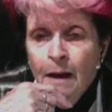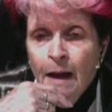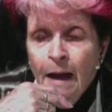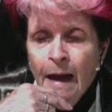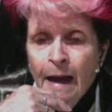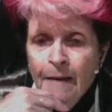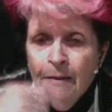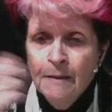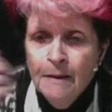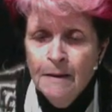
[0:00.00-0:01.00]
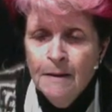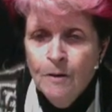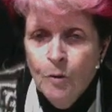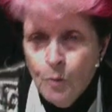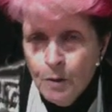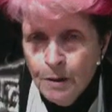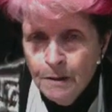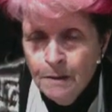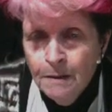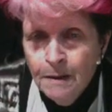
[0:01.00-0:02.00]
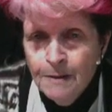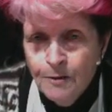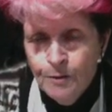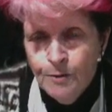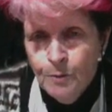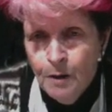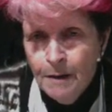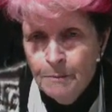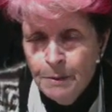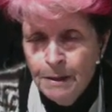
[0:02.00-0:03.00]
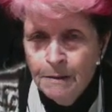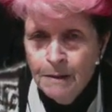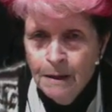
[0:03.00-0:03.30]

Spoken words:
had the orchid that is on the right been